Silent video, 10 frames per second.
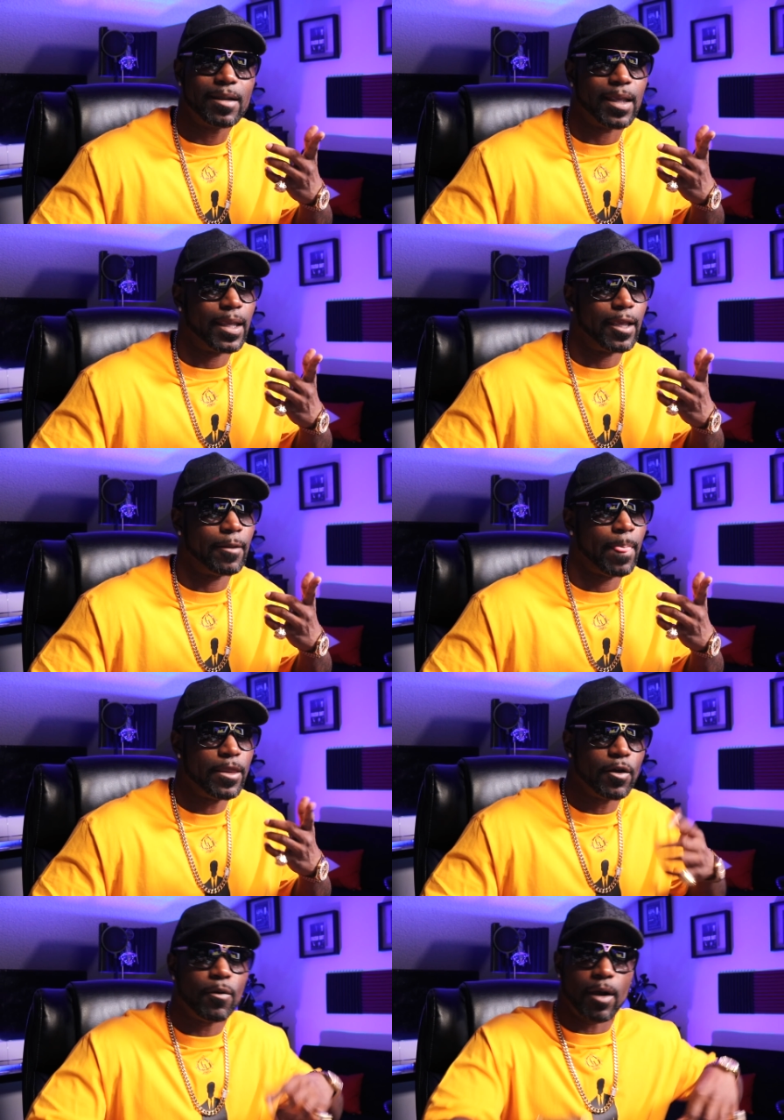And you
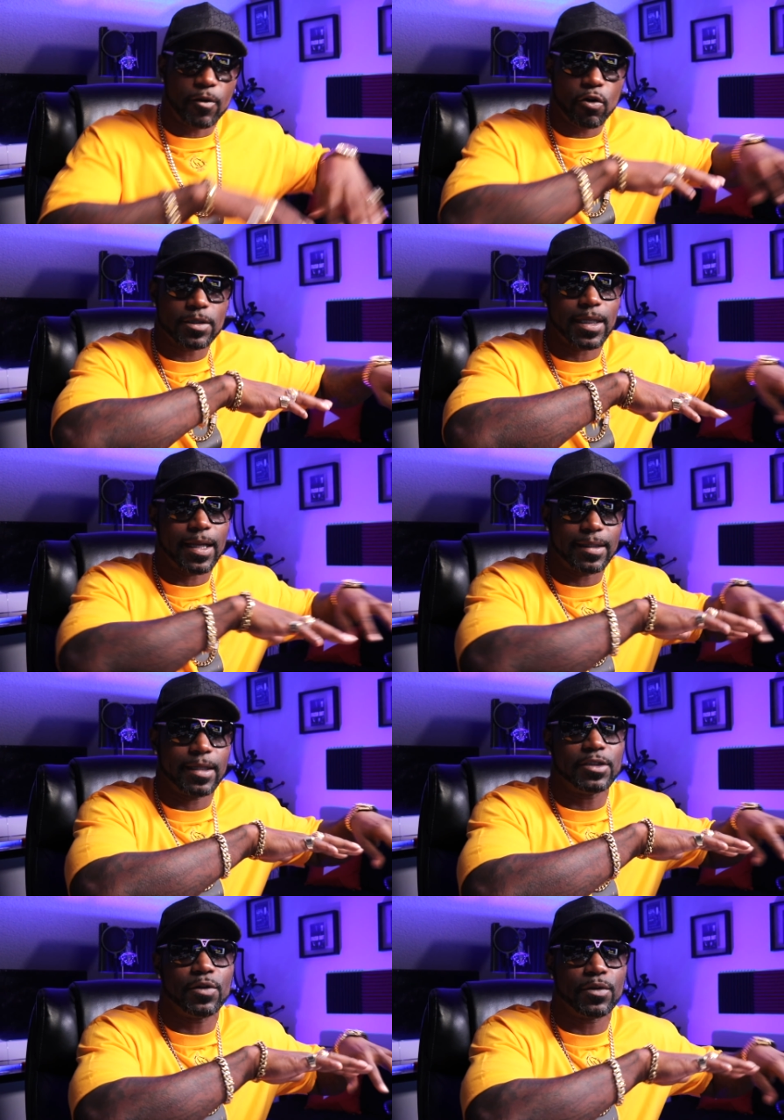know, of course I got things
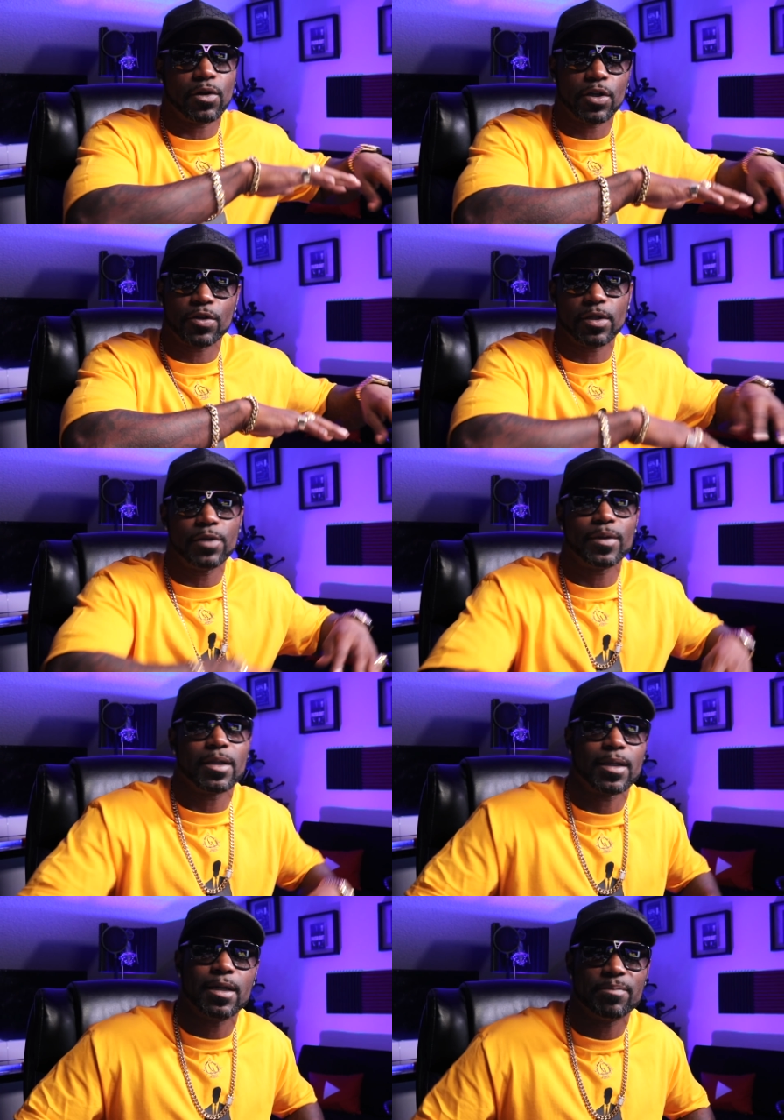going on currently with other
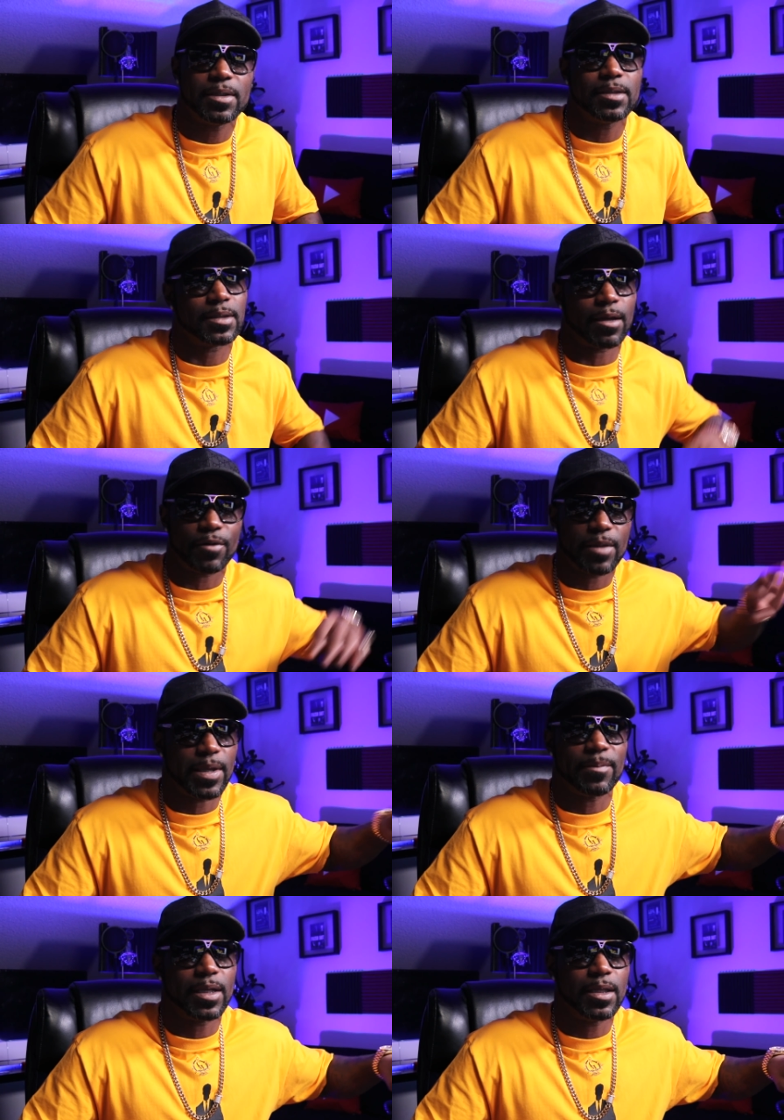companies and I already make
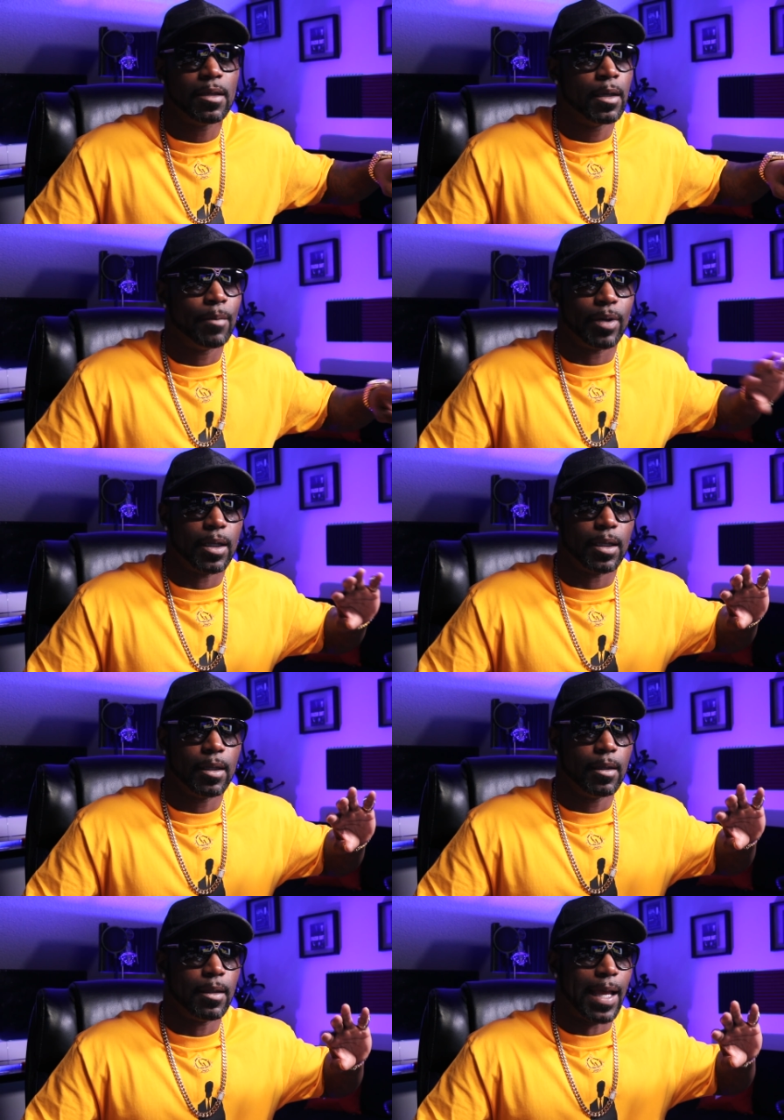money, but
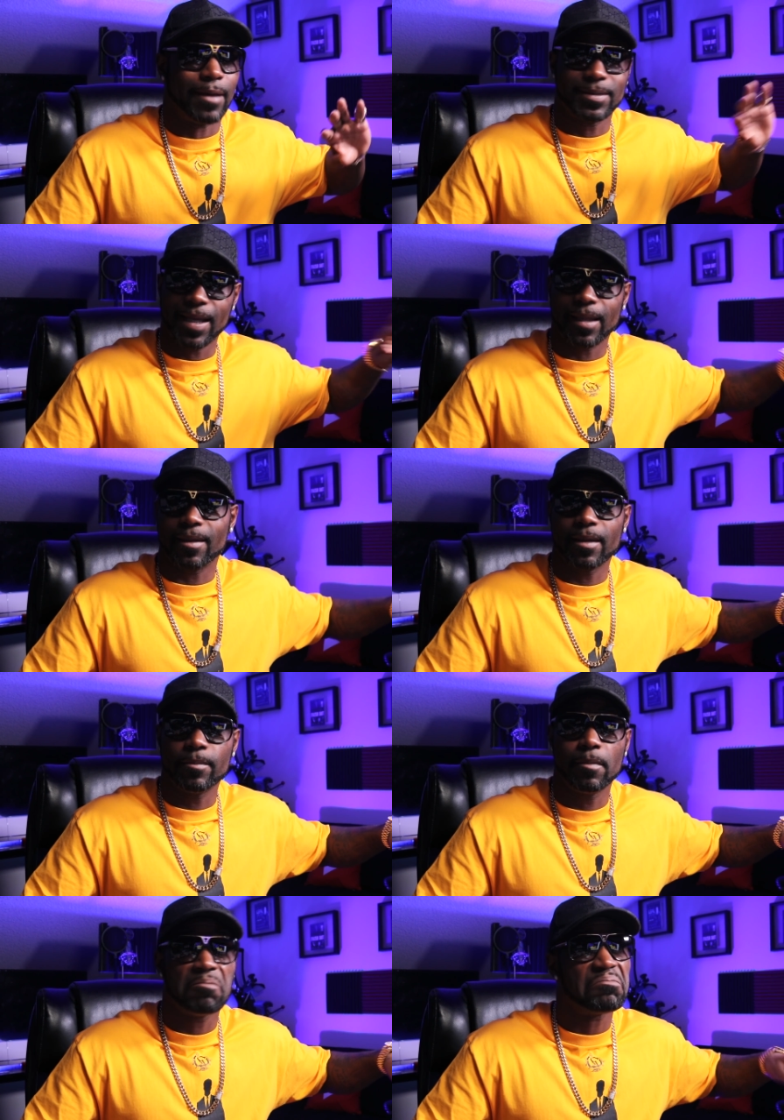outside of them,
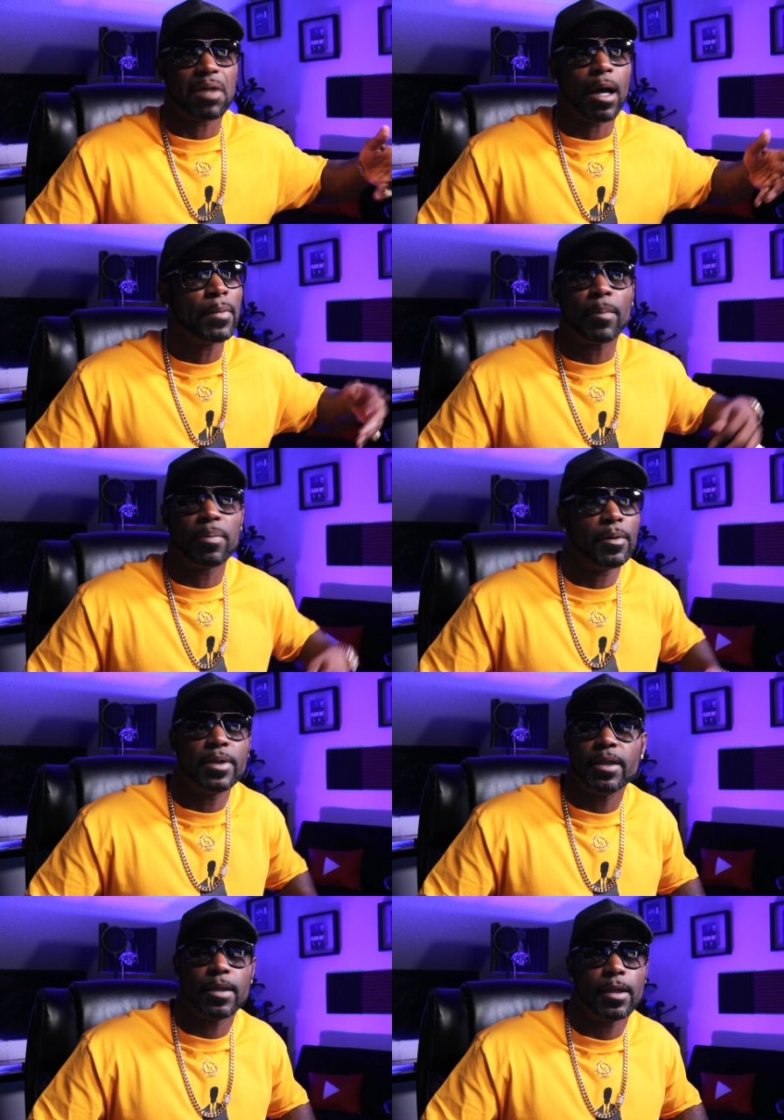I'm not promoting
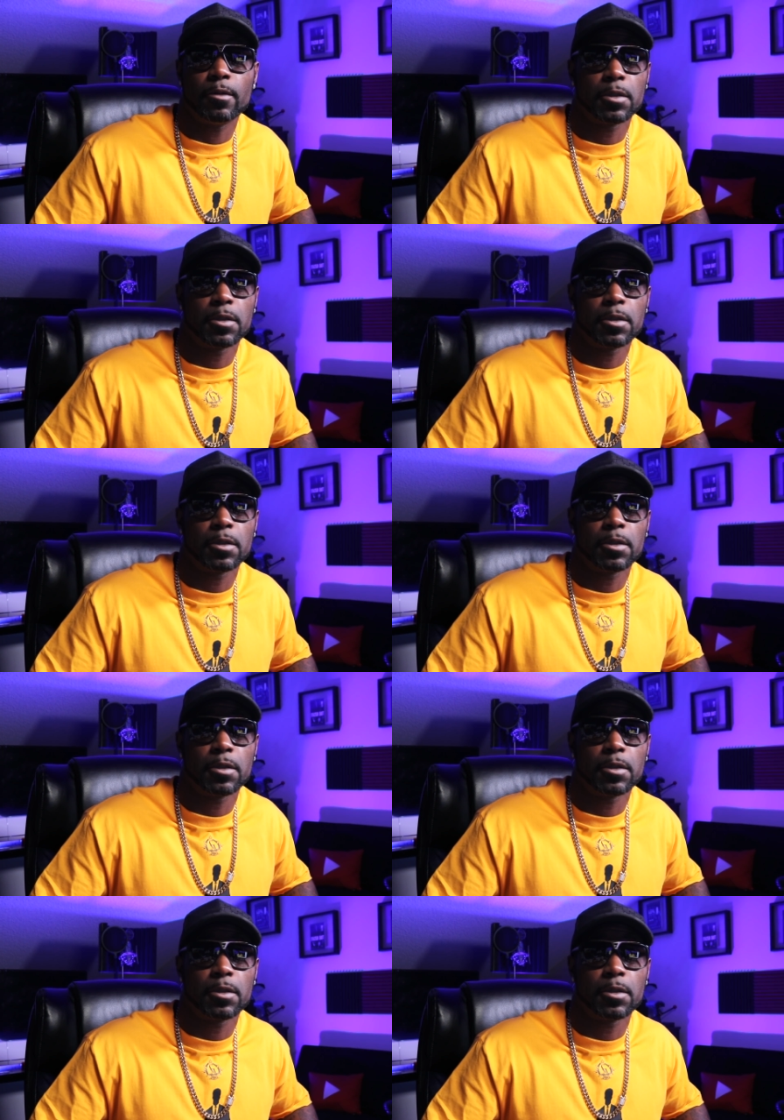anything else.